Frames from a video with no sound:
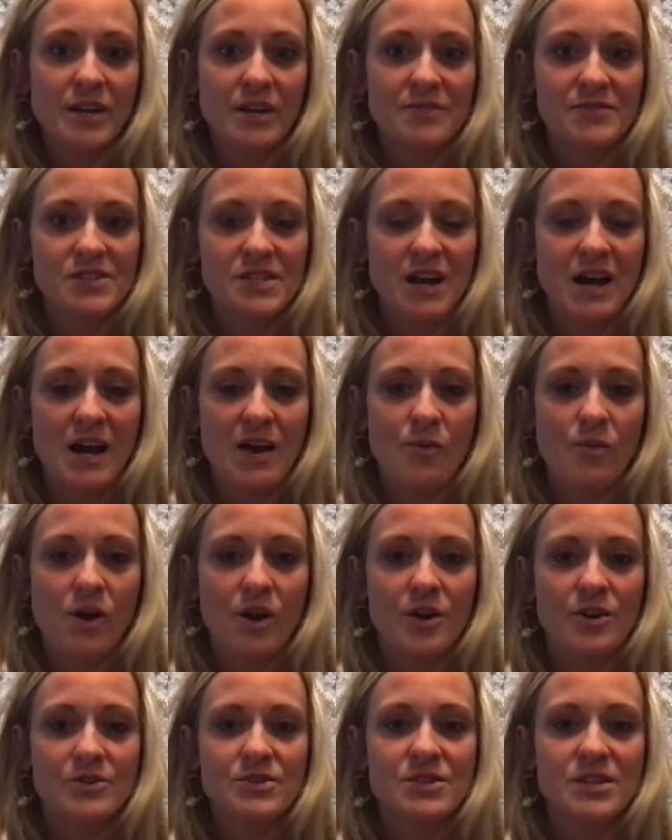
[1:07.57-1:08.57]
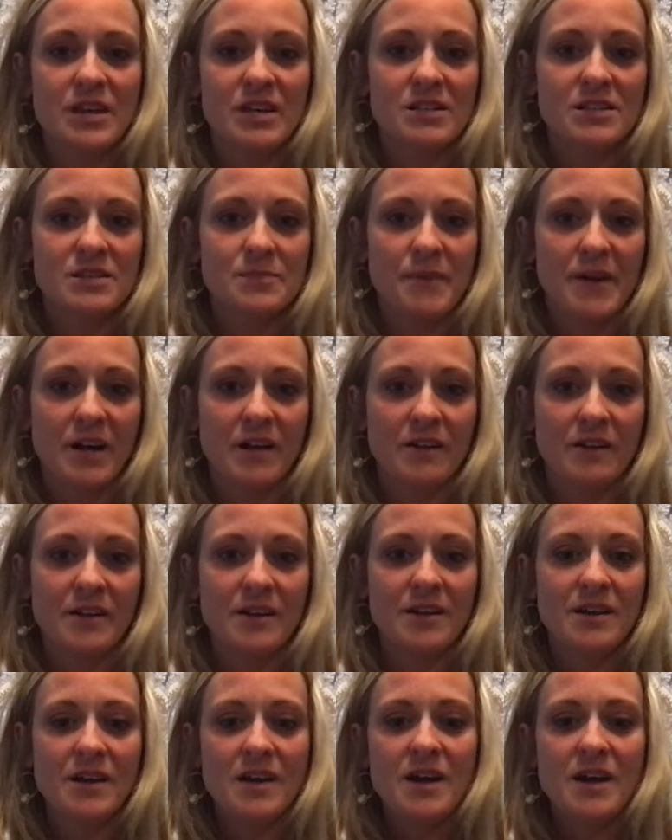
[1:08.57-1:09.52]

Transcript: of sight words and spelling.